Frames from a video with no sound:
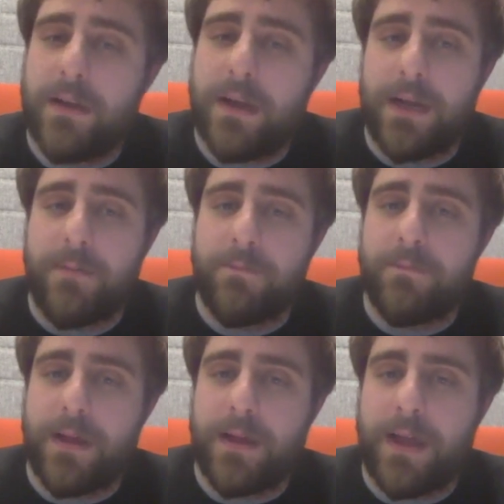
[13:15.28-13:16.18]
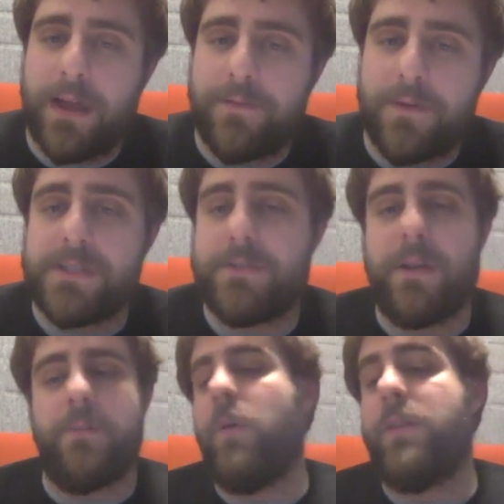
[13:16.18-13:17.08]
at first,
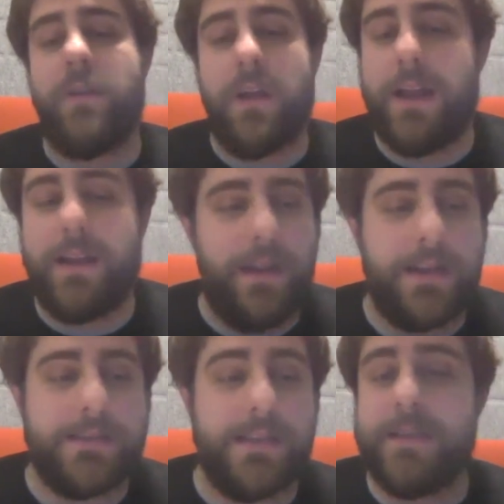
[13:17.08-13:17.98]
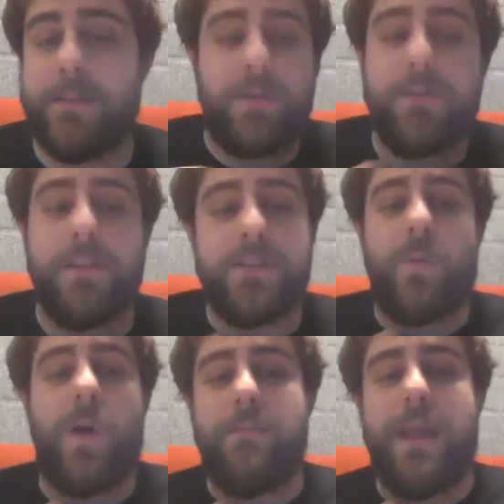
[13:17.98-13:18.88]
whether or not it's a privileged
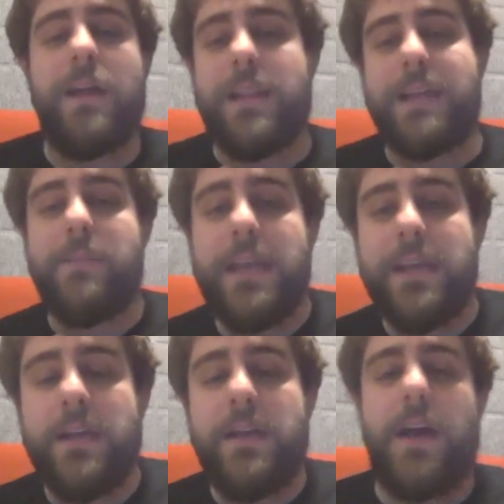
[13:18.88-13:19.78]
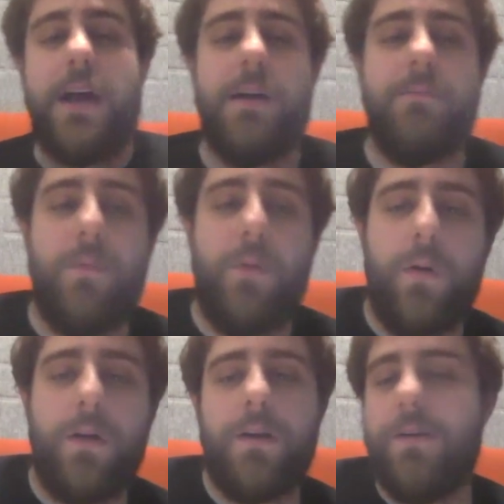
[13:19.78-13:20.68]
white male like me,
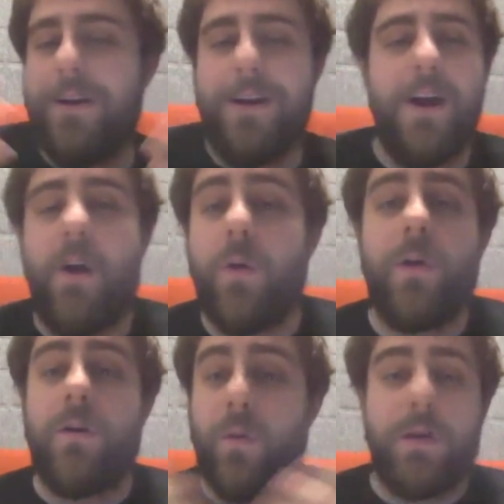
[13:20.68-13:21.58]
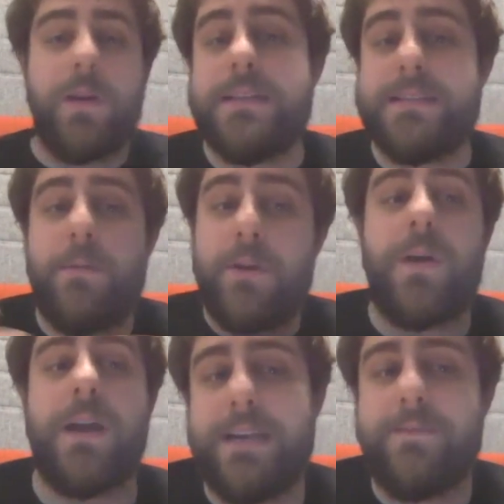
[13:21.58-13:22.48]
or it is someone who
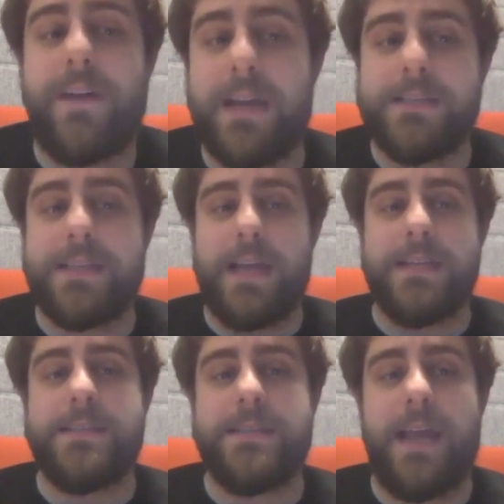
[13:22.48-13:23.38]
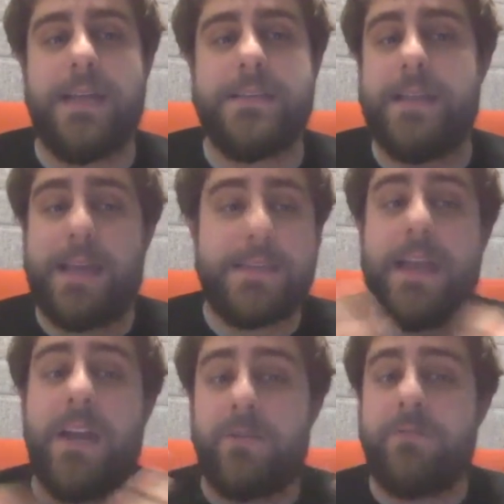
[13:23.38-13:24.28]
identifies as an
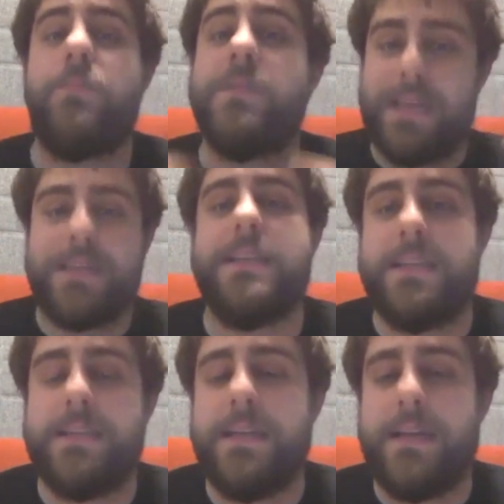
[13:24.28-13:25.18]
underrepresented